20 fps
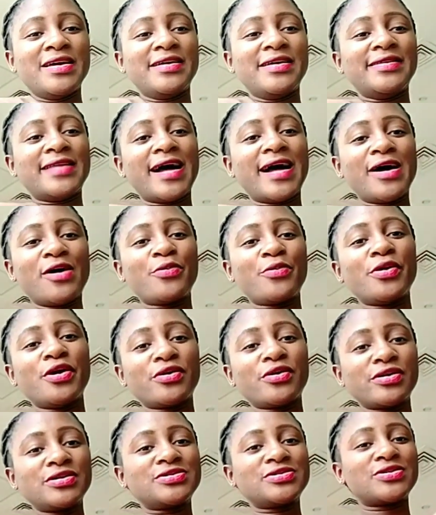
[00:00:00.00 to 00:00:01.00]
Now we
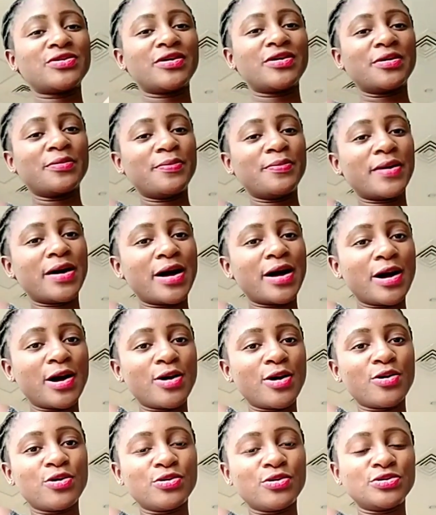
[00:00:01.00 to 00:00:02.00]
are going to talk
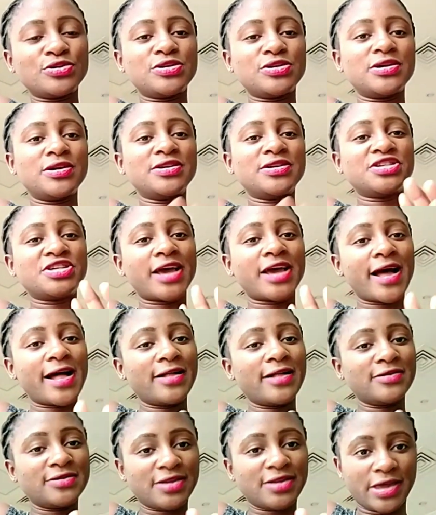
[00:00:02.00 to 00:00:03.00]
about
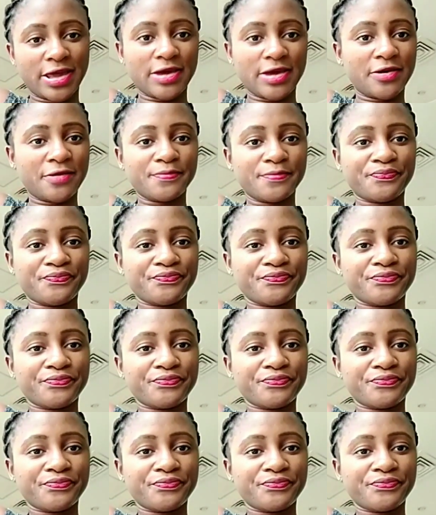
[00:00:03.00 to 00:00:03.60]
childcare.